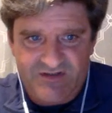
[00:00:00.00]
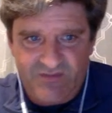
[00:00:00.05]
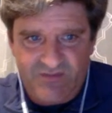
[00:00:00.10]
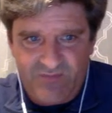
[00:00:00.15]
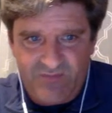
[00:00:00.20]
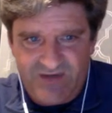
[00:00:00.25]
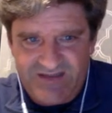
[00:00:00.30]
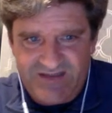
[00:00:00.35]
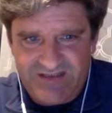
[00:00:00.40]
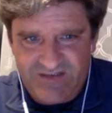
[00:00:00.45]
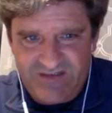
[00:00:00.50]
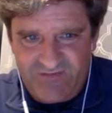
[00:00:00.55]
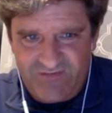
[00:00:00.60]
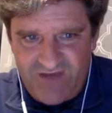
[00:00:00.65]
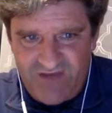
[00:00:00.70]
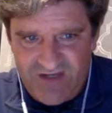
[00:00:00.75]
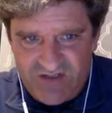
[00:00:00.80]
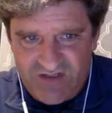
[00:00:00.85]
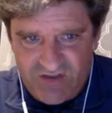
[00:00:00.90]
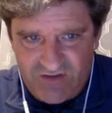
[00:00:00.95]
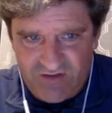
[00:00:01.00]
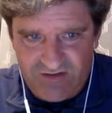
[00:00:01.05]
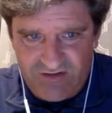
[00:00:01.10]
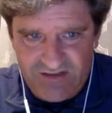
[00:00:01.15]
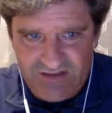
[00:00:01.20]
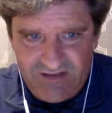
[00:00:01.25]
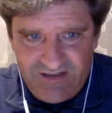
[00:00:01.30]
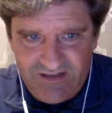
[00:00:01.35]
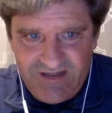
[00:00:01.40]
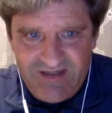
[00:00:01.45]
The business venture
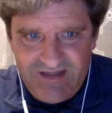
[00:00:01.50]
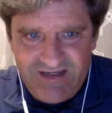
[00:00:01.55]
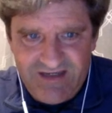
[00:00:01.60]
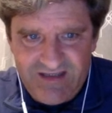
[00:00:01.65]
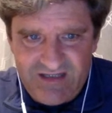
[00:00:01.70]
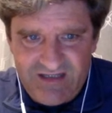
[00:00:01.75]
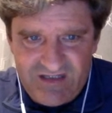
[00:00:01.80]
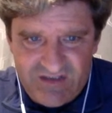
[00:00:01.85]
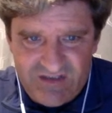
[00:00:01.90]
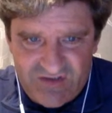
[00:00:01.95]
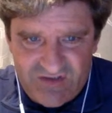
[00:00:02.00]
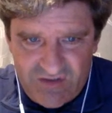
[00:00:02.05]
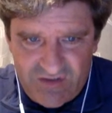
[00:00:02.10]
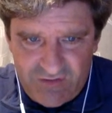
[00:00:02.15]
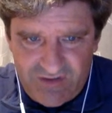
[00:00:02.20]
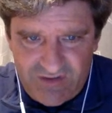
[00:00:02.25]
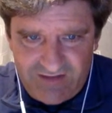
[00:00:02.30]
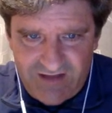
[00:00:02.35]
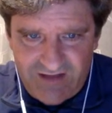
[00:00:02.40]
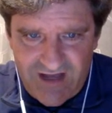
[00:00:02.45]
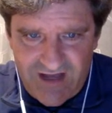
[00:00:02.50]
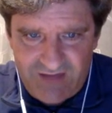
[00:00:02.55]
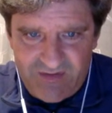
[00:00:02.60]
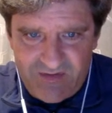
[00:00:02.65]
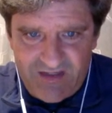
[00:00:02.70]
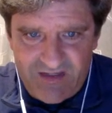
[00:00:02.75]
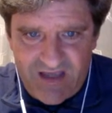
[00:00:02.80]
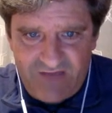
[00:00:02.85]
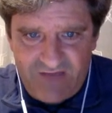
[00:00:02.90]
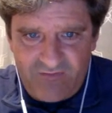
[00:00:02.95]
and the ensuing
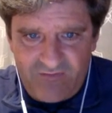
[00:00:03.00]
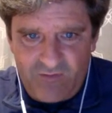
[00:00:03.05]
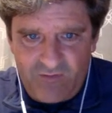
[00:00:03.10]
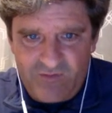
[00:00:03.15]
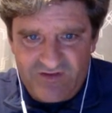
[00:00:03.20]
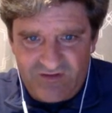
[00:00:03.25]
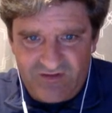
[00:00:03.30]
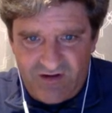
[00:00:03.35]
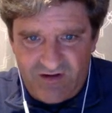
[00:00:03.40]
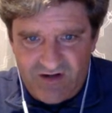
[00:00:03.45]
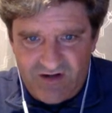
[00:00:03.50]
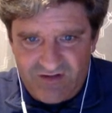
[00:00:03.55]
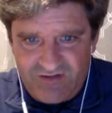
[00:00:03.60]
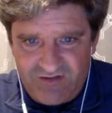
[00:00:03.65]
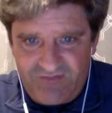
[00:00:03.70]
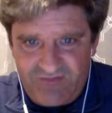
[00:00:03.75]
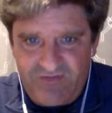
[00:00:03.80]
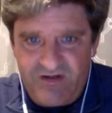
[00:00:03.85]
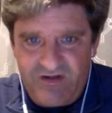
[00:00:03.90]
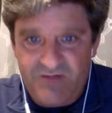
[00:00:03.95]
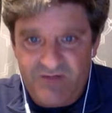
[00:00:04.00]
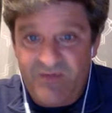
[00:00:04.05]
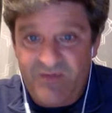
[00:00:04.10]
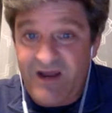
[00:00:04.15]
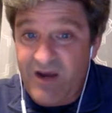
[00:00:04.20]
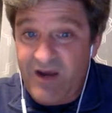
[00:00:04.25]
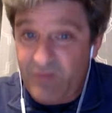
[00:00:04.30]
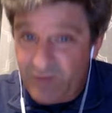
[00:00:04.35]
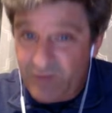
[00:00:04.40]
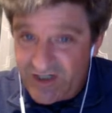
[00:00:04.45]
lobbying effort was largely funded
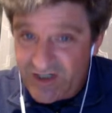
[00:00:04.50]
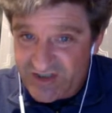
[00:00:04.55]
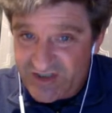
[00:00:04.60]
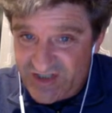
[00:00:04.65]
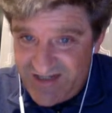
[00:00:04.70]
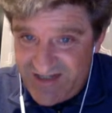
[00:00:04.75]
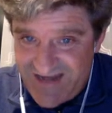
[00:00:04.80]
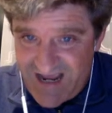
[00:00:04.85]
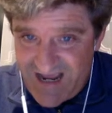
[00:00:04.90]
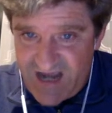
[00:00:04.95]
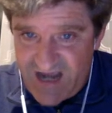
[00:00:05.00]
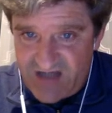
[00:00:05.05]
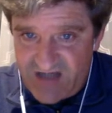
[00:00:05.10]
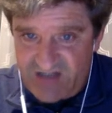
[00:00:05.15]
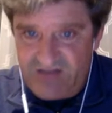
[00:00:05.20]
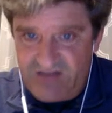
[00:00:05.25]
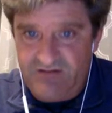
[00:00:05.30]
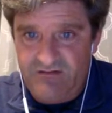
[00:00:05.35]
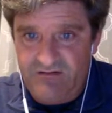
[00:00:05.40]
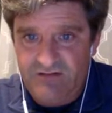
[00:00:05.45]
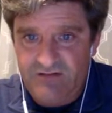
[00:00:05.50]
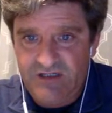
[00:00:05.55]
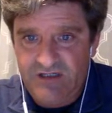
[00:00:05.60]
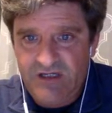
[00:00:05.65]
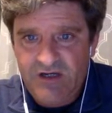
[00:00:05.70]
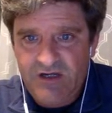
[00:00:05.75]
by a Russian national